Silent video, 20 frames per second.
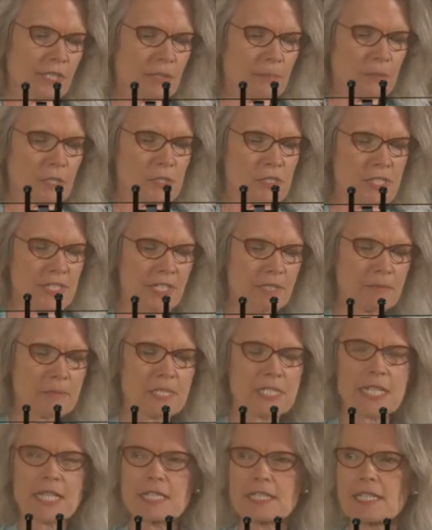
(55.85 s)
a museum
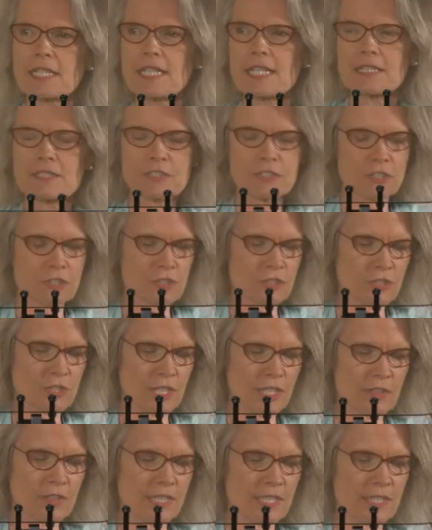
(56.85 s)
dedicated to
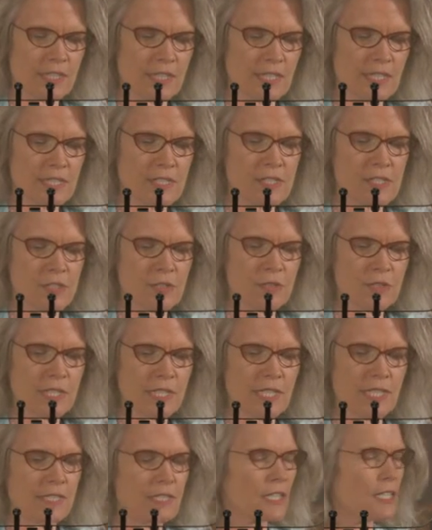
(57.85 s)
sharing the
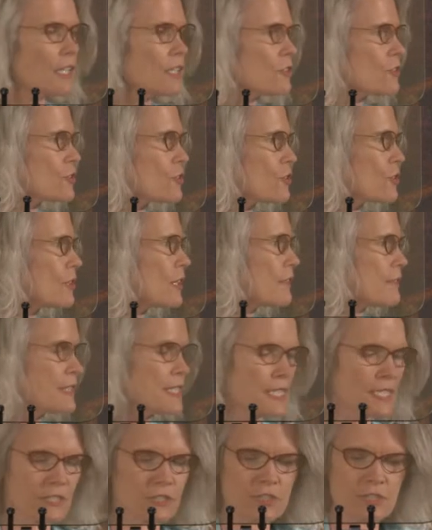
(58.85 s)
history and culture of
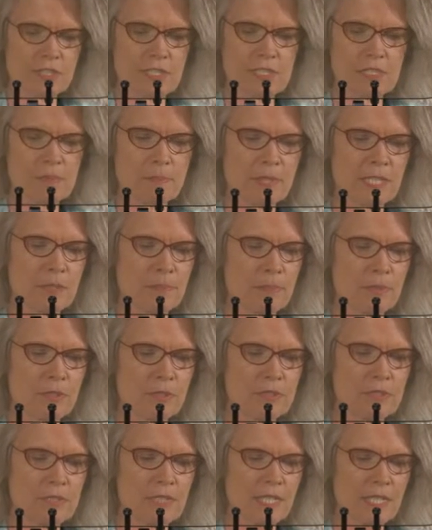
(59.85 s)
indigenous
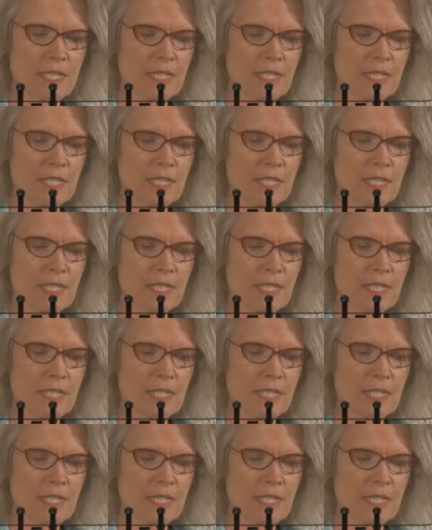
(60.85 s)
people,